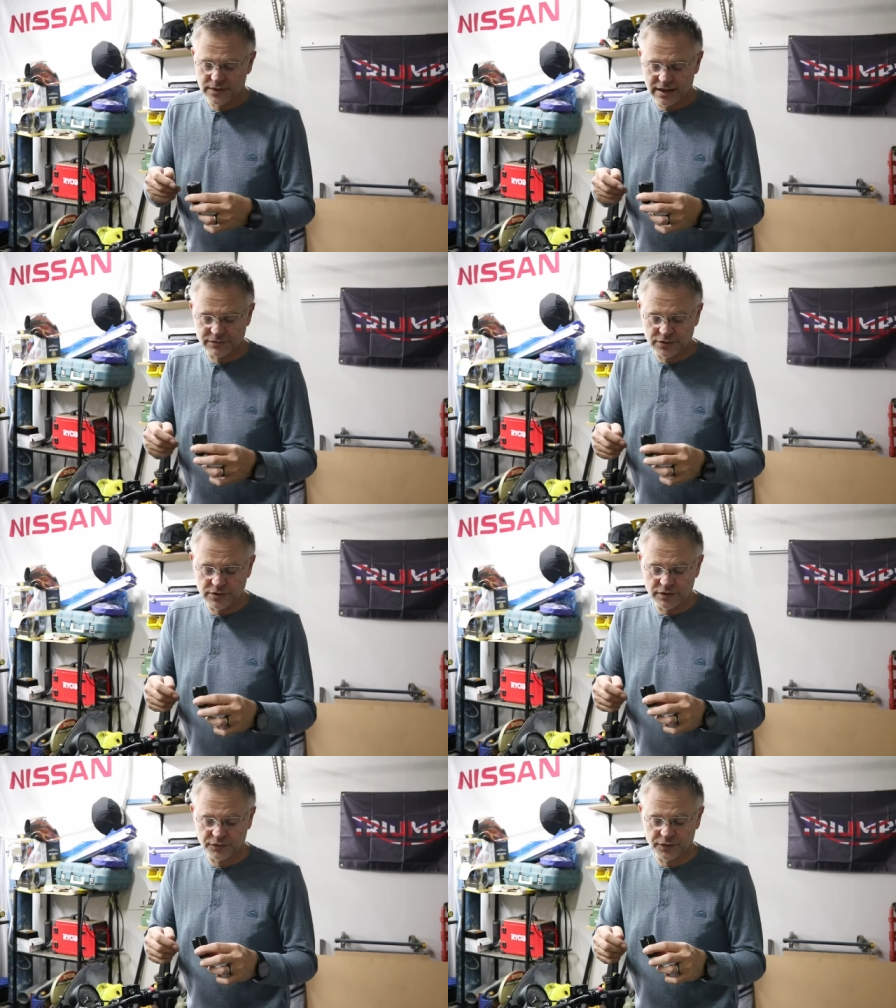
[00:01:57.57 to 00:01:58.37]
heaven on
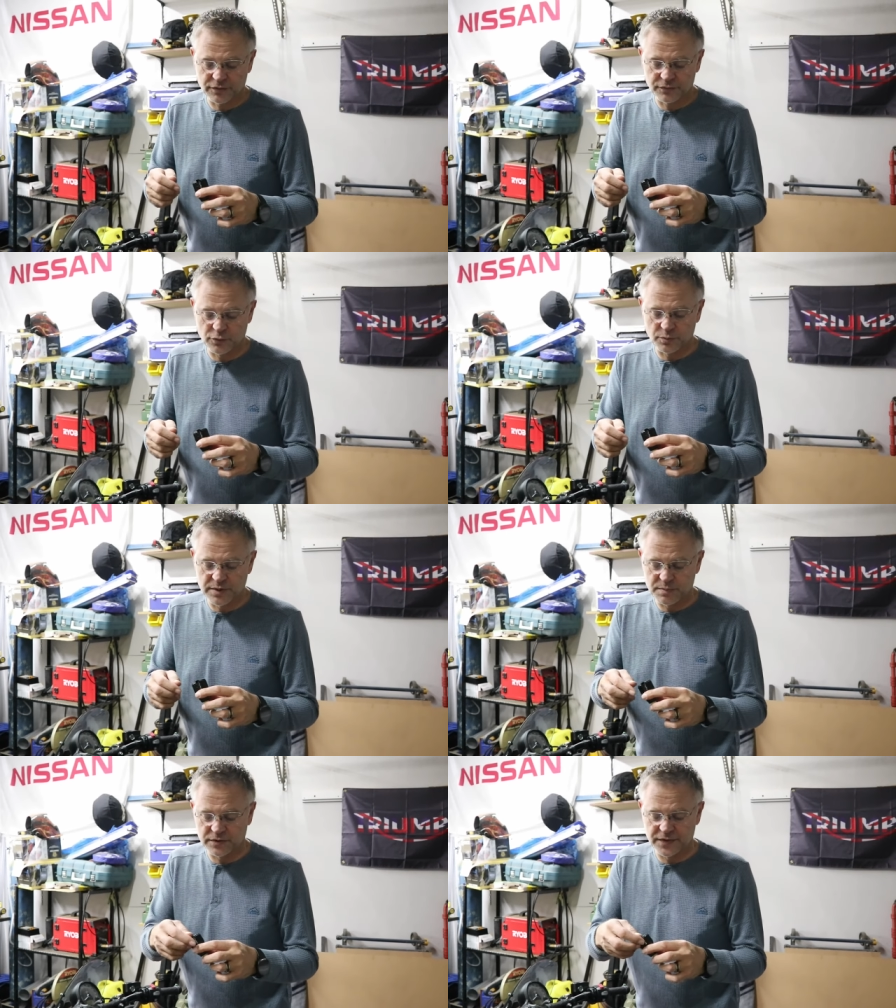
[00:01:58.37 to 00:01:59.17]
earth for
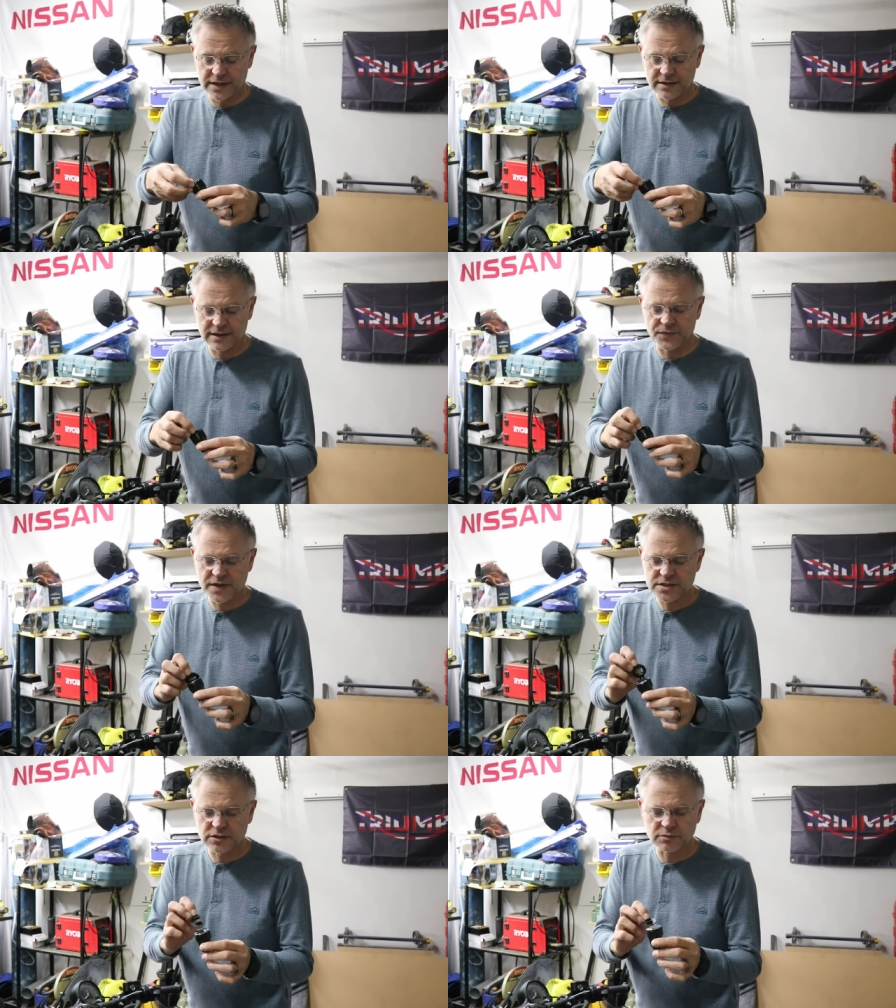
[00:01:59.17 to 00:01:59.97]
people there. And
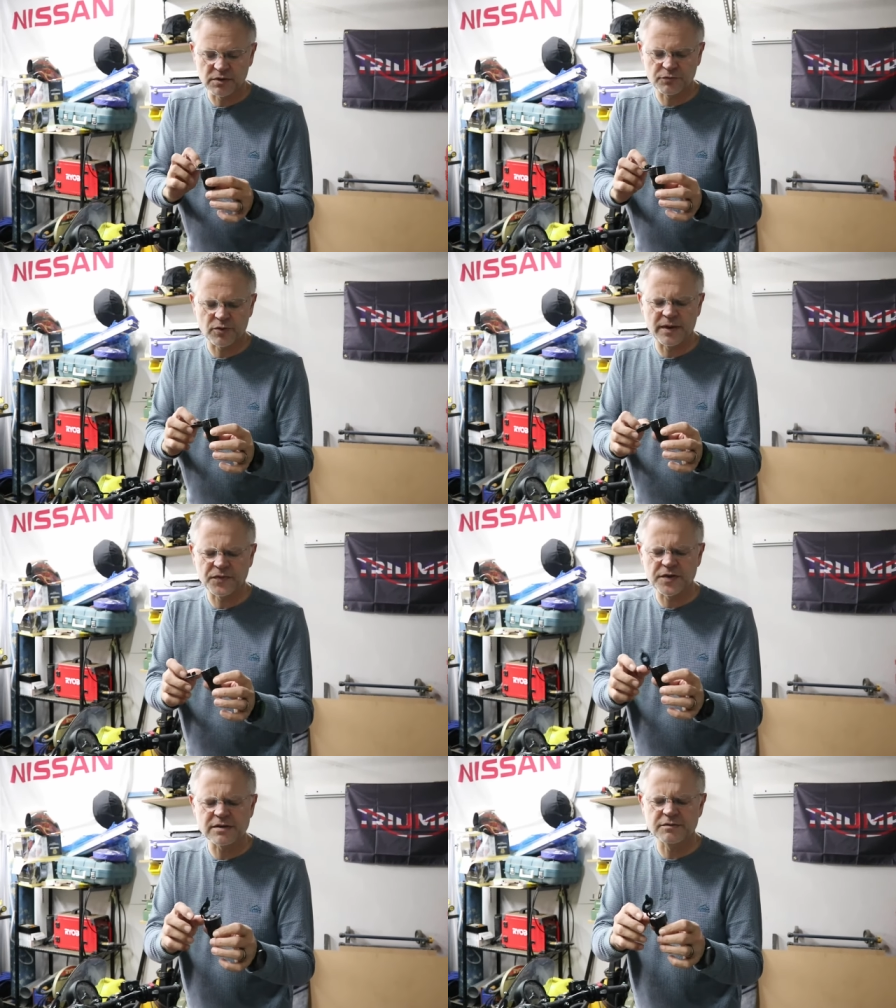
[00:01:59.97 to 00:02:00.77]
they sold me for
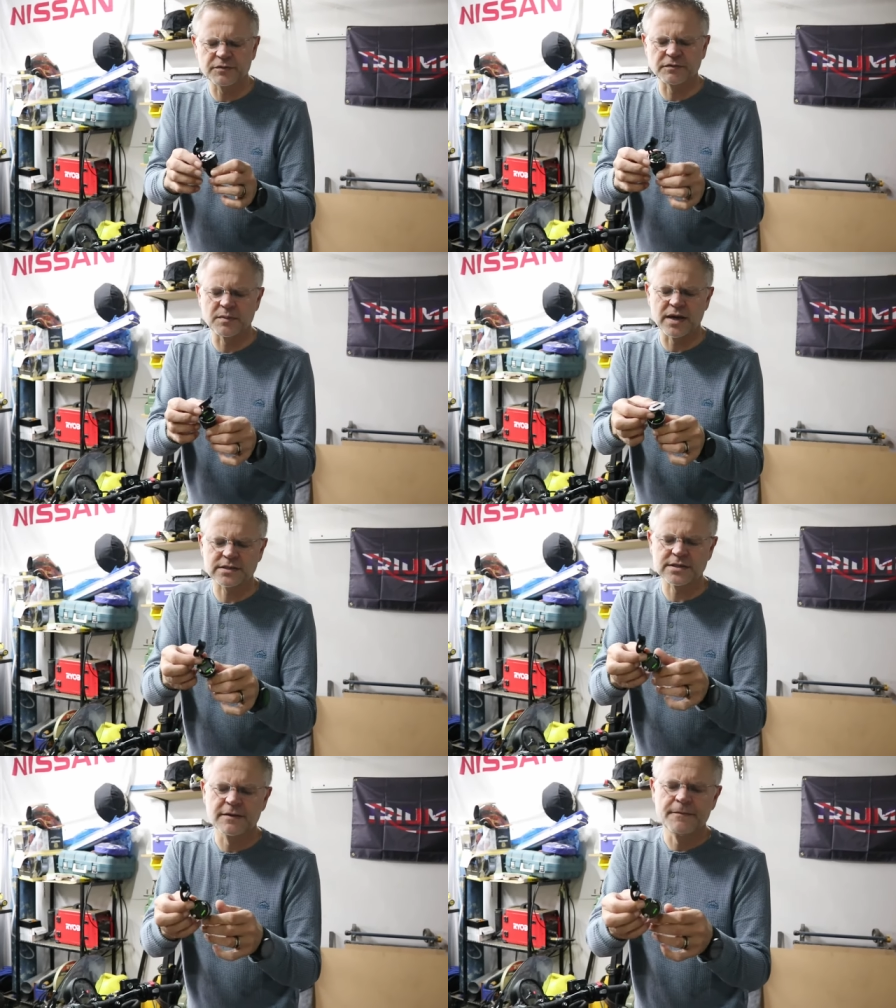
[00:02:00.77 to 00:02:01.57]
about 350
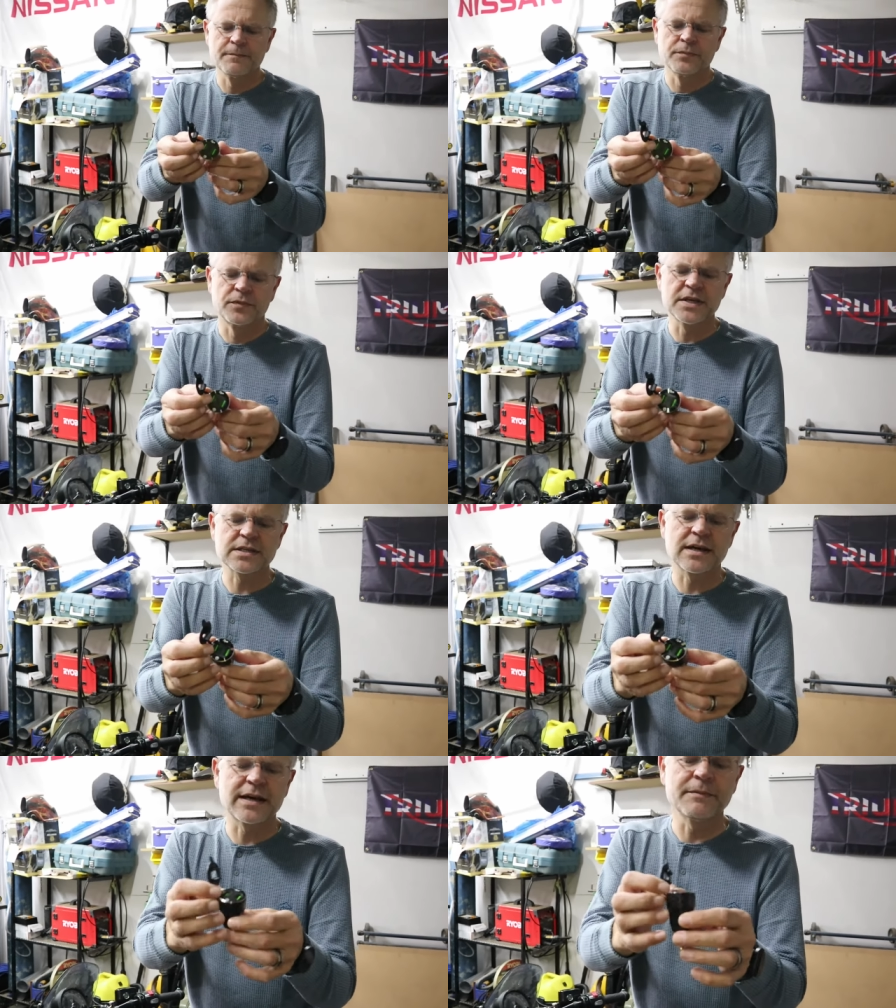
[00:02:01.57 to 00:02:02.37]
bucks. This
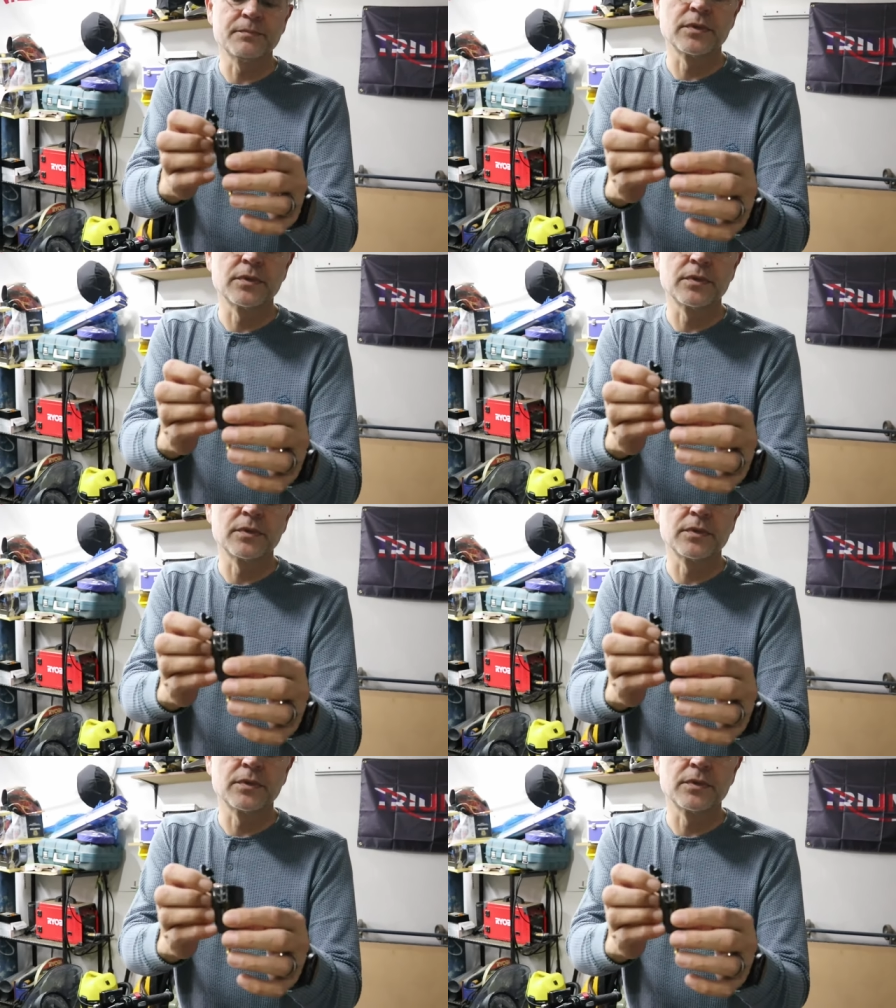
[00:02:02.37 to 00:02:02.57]
guy,